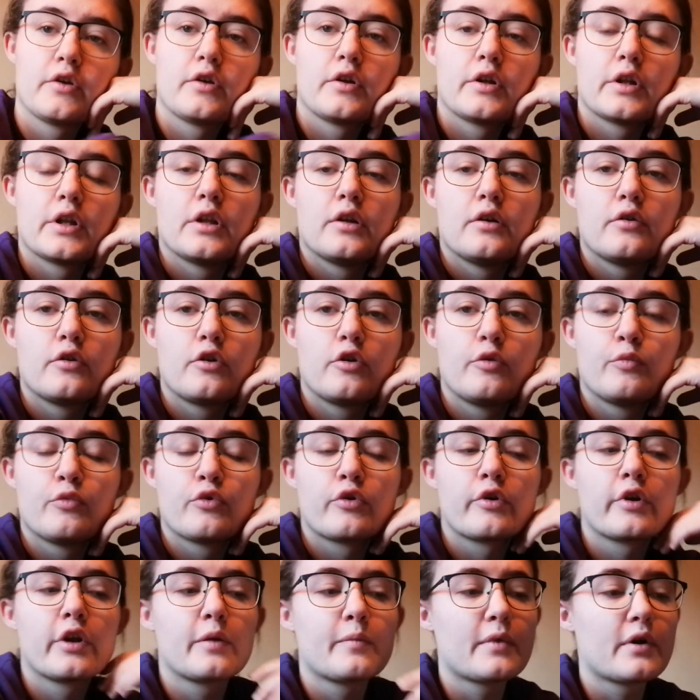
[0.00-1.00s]
Hello, good
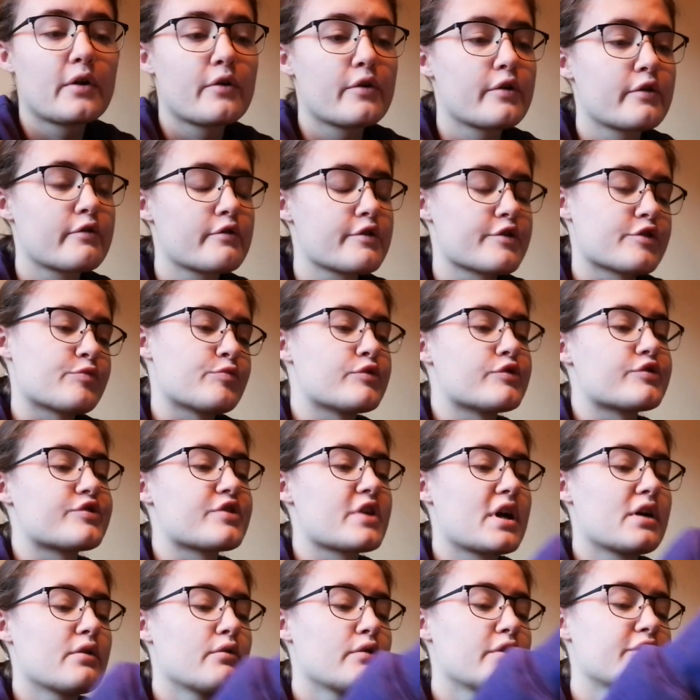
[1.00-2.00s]
morning, Merry
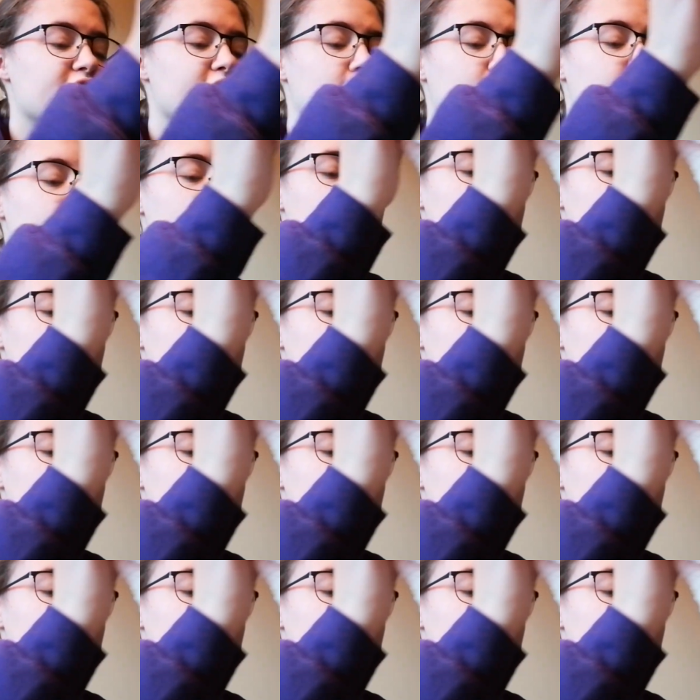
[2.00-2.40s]
Christmas. I was in